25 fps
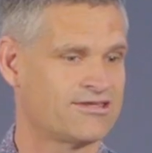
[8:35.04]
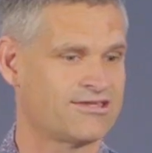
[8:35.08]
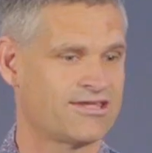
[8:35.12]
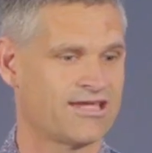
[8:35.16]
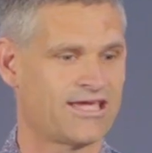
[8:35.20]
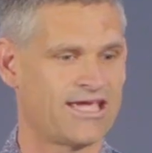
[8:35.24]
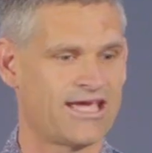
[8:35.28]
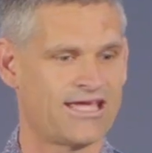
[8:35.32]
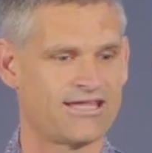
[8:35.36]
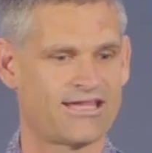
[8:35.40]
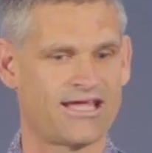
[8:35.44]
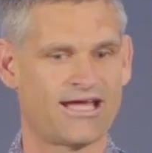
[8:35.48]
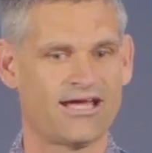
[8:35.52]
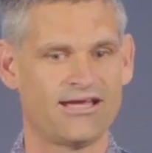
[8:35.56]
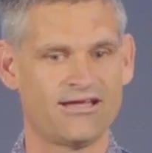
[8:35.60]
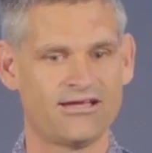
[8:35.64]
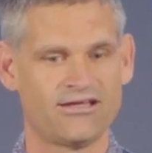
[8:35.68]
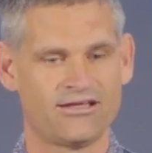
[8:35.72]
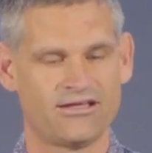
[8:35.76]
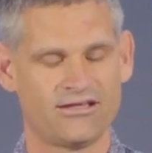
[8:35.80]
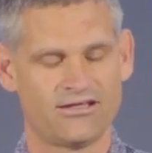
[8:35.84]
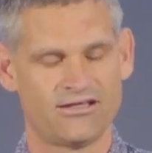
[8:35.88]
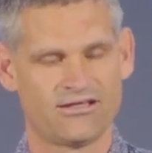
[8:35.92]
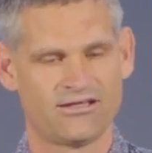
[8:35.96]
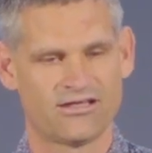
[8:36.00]
together,
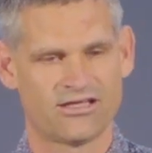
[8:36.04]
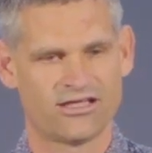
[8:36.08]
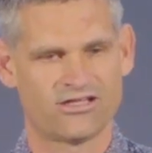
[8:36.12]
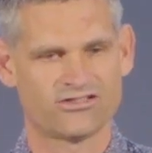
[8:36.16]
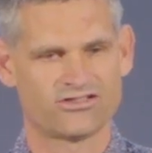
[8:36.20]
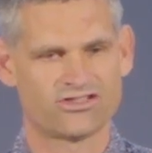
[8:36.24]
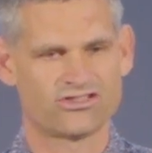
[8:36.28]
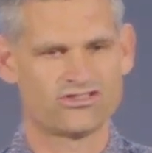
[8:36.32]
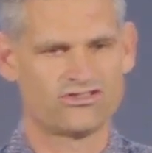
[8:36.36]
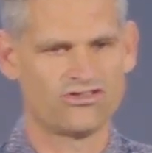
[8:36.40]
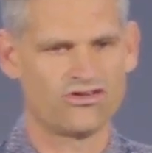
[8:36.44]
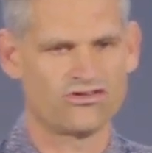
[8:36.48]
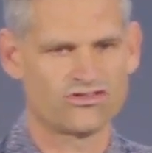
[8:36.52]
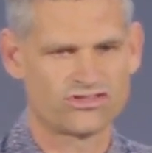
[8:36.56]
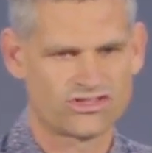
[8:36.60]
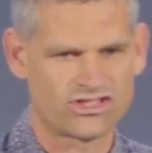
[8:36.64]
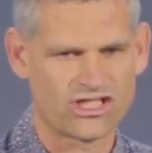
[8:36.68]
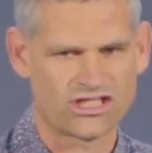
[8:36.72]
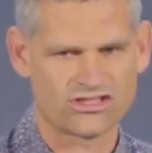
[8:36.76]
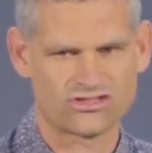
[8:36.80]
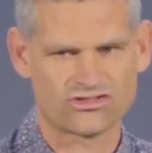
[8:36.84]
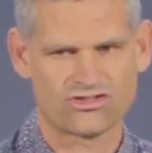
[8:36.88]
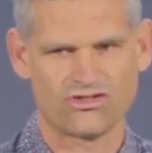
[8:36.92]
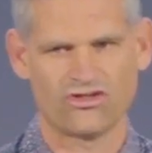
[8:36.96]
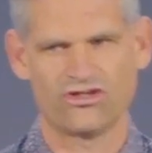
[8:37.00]
because it's not
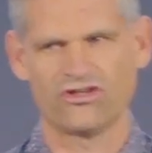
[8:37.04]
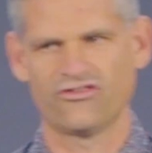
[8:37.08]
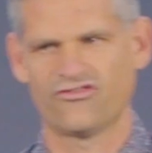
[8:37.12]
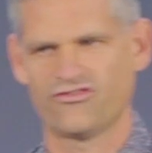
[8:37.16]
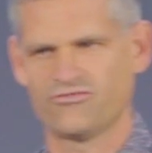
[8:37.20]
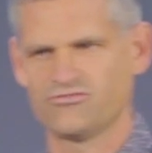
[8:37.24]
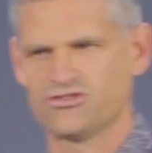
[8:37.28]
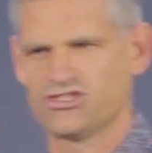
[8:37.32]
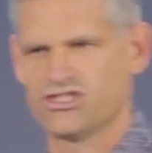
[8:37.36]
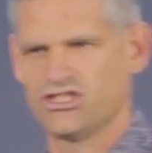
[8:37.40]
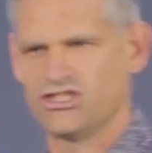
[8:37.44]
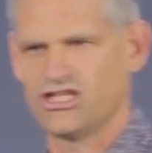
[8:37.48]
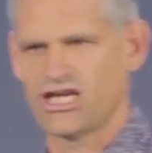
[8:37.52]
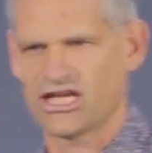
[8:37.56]
just turning from sin,